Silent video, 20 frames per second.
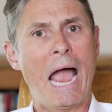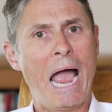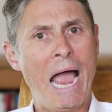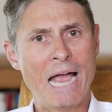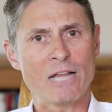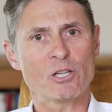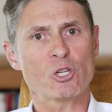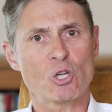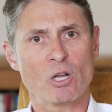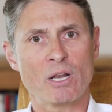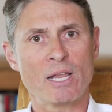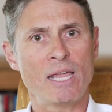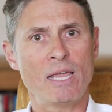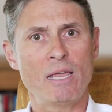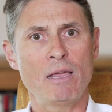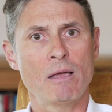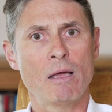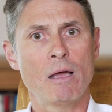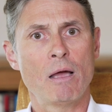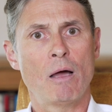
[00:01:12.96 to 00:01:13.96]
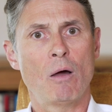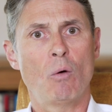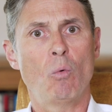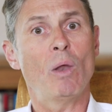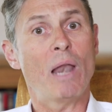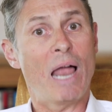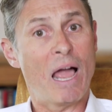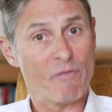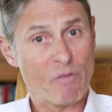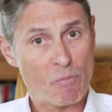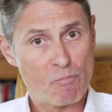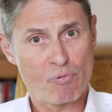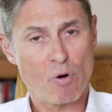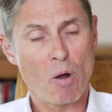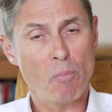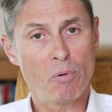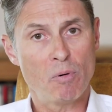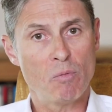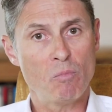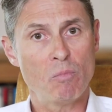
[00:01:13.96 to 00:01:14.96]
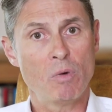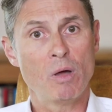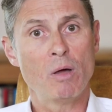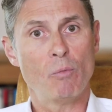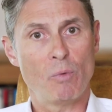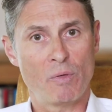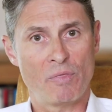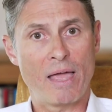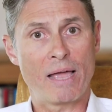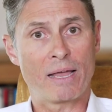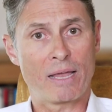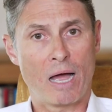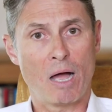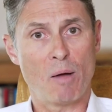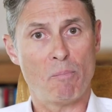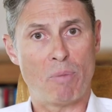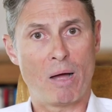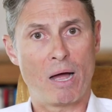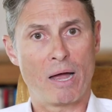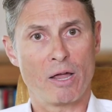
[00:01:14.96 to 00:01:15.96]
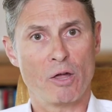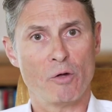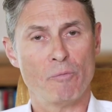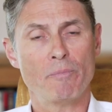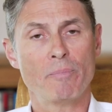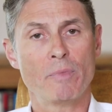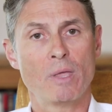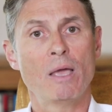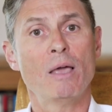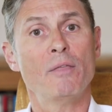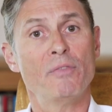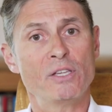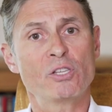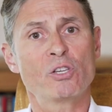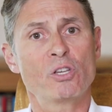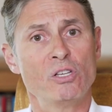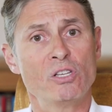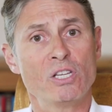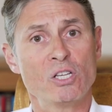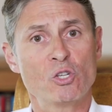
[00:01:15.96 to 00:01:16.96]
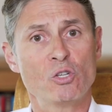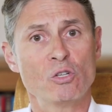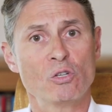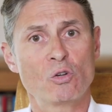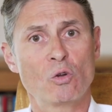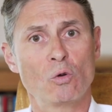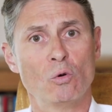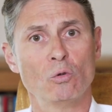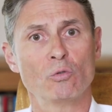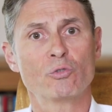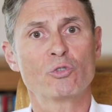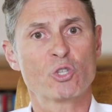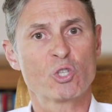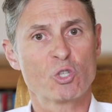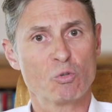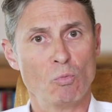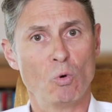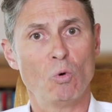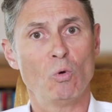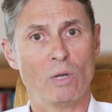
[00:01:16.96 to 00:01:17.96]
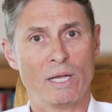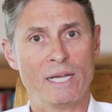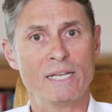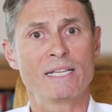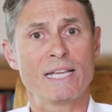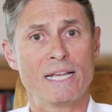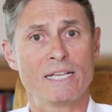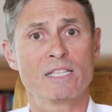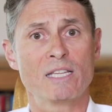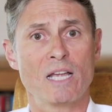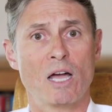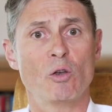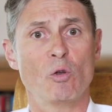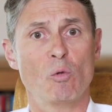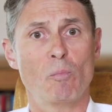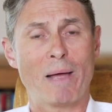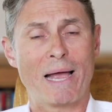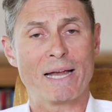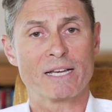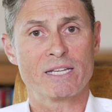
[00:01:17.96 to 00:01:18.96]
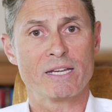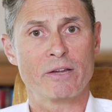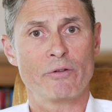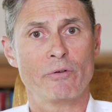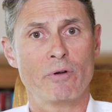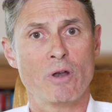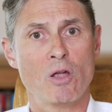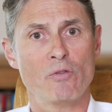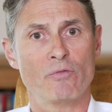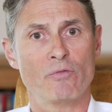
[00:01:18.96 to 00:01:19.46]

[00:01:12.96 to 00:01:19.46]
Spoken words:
actually will have a problem with their gut biome. This condition called small intestinal bacterial